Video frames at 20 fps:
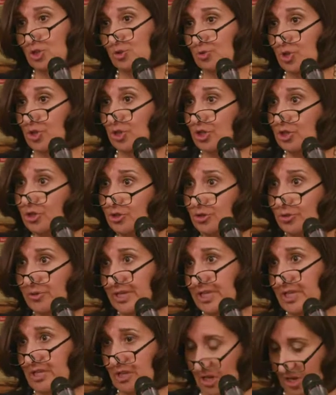to her
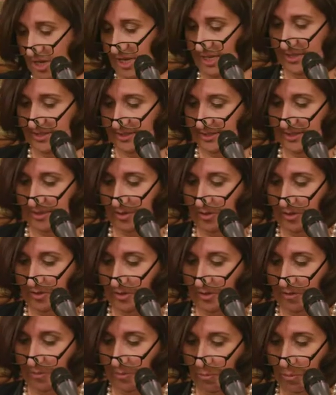current loss?
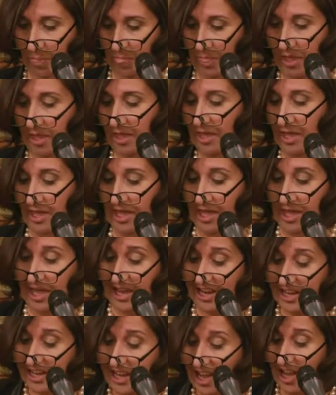
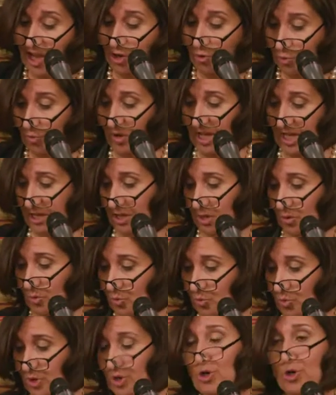And how well
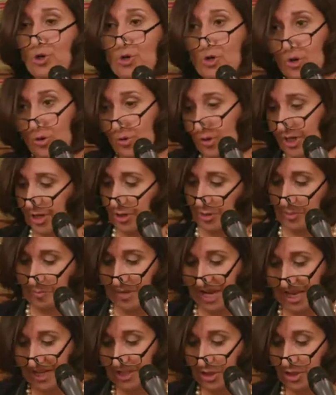would her lawyer
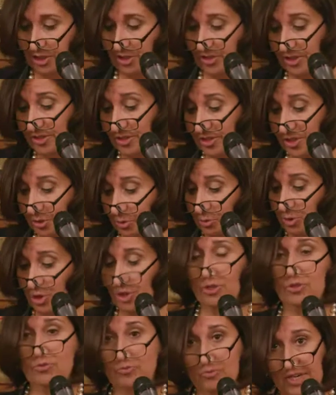manage the
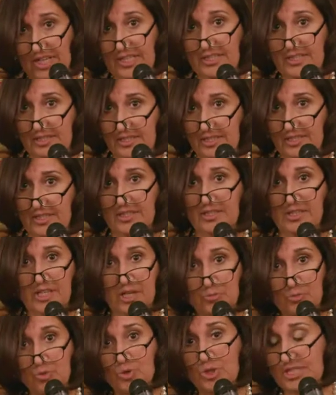social risks
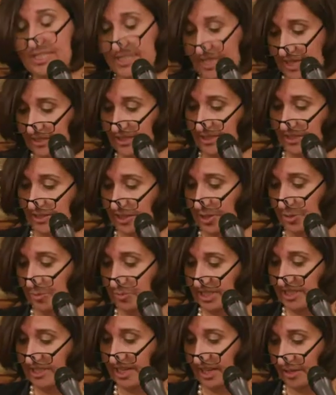that presented
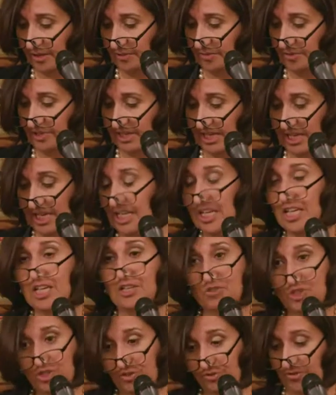themselves
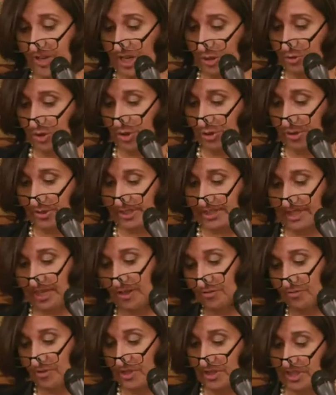if she found
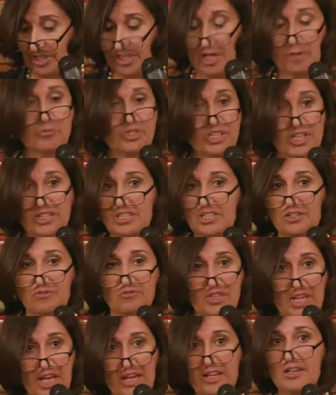herself the subject of
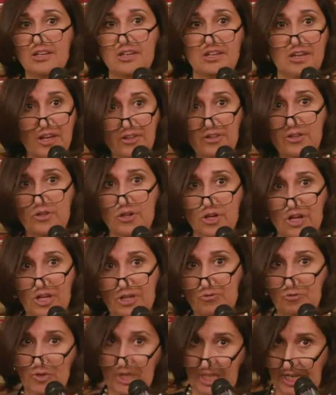yet another
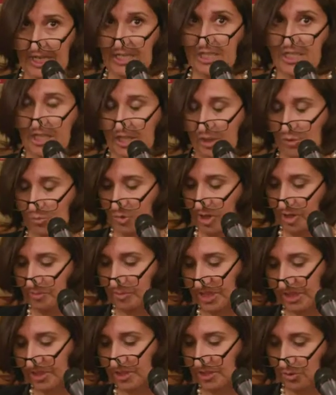unrelenting
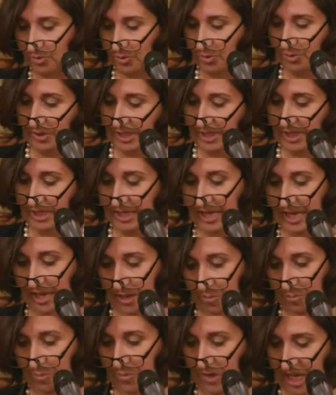public scrutiny
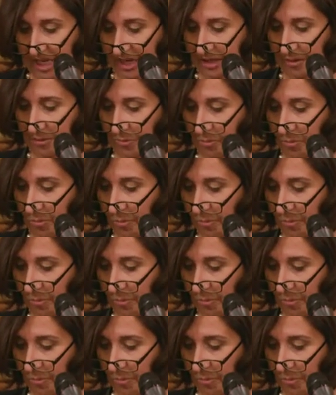campaign?